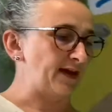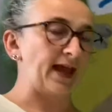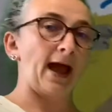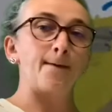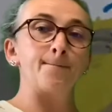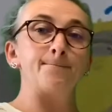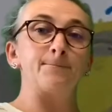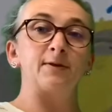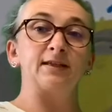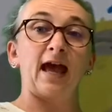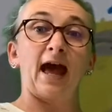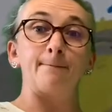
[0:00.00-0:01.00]
cat
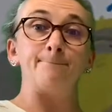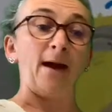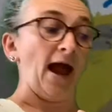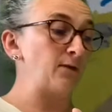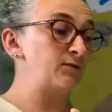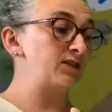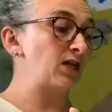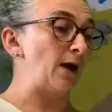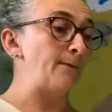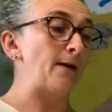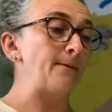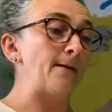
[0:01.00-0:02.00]
pounced
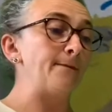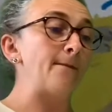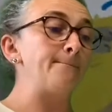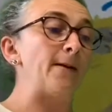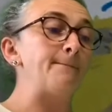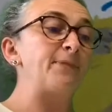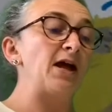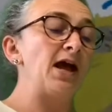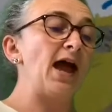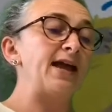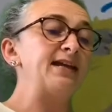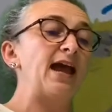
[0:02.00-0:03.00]
up,
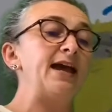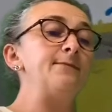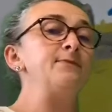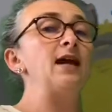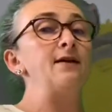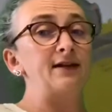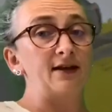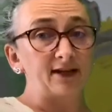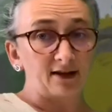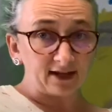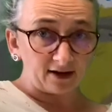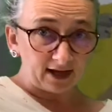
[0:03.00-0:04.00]
and came
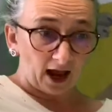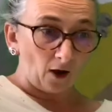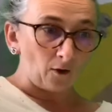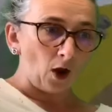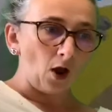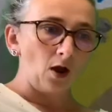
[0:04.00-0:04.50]
down.